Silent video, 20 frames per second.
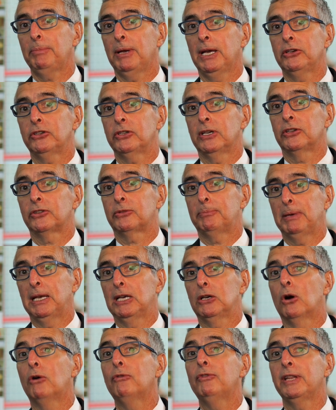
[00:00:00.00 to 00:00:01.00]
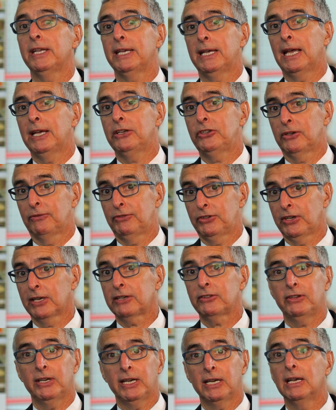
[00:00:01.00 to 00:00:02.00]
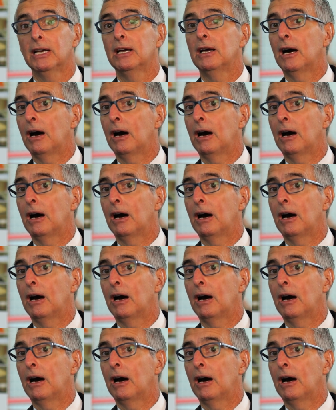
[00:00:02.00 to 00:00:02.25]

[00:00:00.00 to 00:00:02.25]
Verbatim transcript: patients being over the age of 60,